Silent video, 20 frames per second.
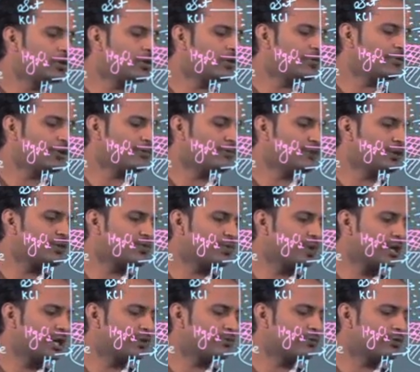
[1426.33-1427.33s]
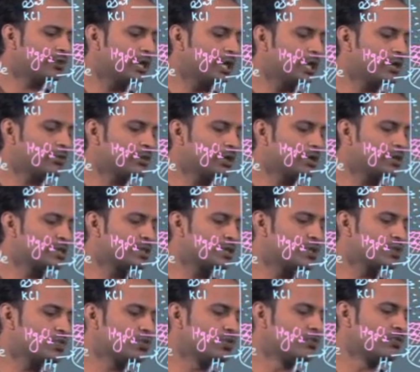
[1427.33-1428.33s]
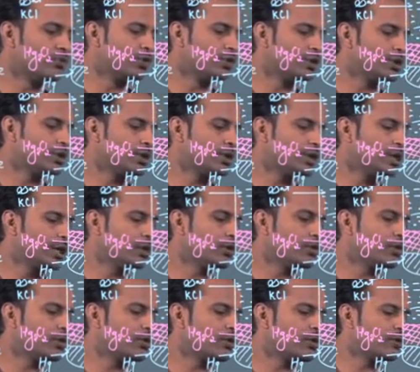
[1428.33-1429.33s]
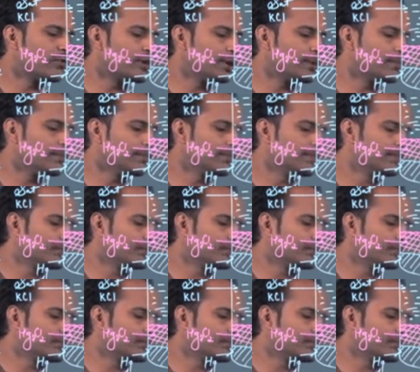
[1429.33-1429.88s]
of M, which we have to calculate, this is 2 volt, E naught of M.